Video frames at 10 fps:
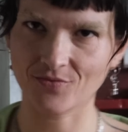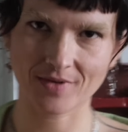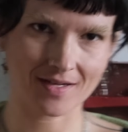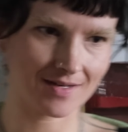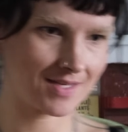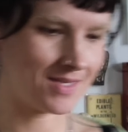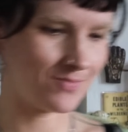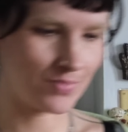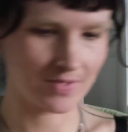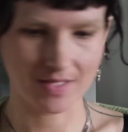We gotta
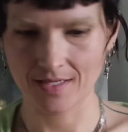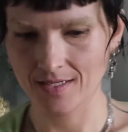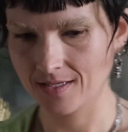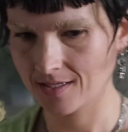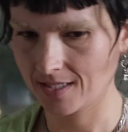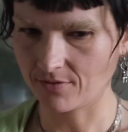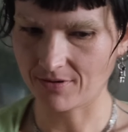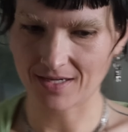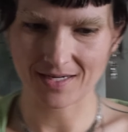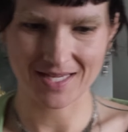keep
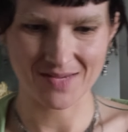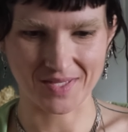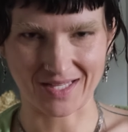the